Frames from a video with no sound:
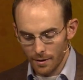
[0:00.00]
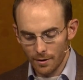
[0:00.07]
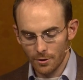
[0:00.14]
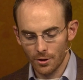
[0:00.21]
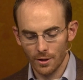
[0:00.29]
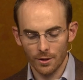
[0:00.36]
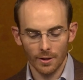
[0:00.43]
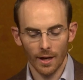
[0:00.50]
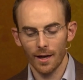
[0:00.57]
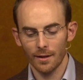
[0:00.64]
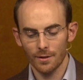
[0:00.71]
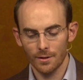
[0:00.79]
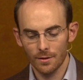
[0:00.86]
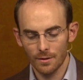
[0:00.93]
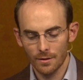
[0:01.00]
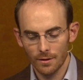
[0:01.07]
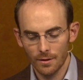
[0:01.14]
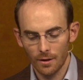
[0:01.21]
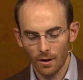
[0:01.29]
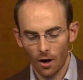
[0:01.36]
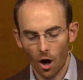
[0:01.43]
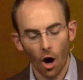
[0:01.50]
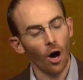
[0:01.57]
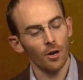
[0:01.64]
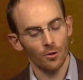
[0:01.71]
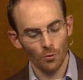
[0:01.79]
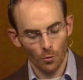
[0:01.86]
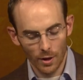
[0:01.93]
she says,
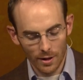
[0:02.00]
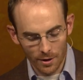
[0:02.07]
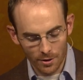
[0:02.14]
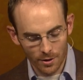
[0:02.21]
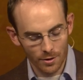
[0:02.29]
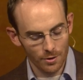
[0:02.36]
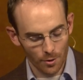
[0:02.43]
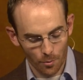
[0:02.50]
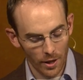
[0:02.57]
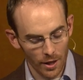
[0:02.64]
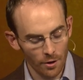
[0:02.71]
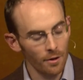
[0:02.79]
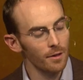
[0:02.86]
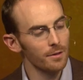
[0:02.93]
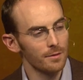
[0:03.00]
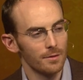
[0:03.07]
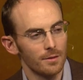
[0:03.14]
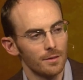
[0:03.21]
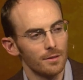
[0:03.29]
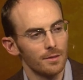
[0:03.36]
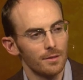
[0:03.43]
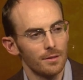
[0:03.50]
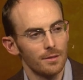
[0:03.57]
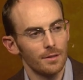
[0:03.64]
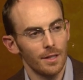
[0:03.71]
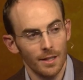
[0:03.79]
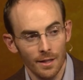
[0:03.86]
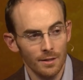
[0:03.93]
Oughtn't we listen to Peter?
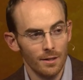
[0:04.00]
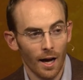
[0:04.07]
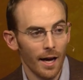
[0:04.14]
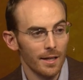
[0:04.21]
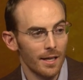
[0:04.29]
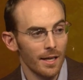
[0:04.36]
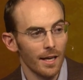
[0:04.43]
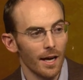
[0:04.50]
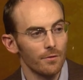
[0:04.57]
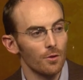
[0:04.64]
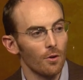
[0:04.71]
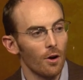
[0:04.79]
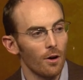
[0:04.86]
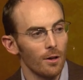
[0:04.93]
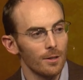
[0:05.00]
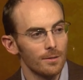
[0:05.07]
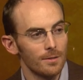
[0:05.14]
He is the high king after all.